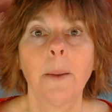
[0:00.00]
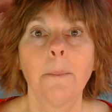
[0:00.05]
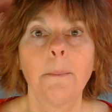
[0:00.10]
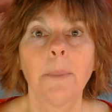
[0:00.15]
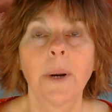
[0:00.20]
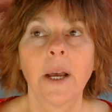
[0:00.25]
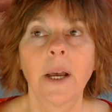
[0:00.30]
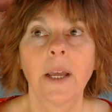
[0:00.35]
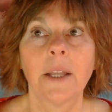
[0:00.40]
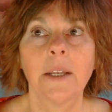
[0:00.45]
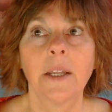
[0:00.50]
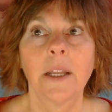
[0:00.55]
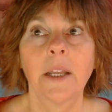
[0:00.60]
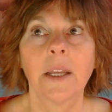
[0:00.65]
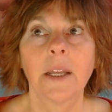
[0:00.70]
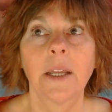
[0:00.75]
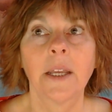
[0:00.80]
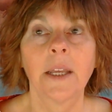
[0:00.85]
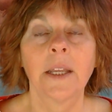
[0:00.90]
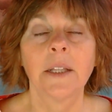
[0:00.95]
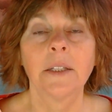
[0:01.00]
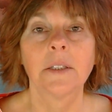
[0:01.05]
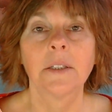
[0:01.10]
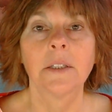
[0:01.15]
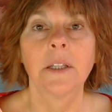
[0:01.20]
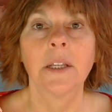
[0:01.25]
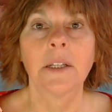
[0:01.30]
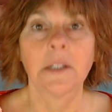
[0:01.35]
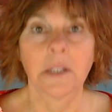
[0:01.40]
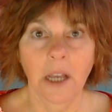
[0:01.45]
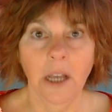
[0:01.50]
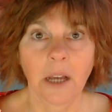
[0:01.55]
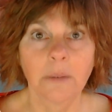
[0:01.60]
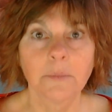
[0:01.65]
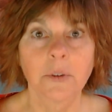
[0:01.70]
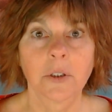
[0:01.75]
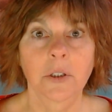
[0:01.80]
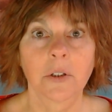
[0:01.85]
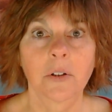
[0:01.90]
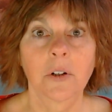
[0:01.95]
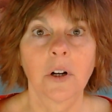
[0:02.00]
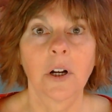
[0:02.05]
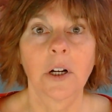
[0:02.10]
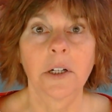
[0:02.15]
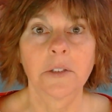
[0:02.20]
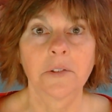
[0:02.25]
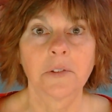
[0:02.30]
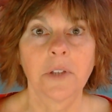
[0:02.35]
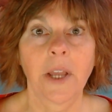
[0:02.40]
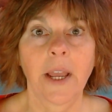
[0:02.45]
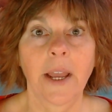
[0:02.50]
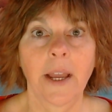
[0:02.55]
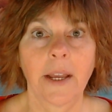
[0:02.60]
but it comes across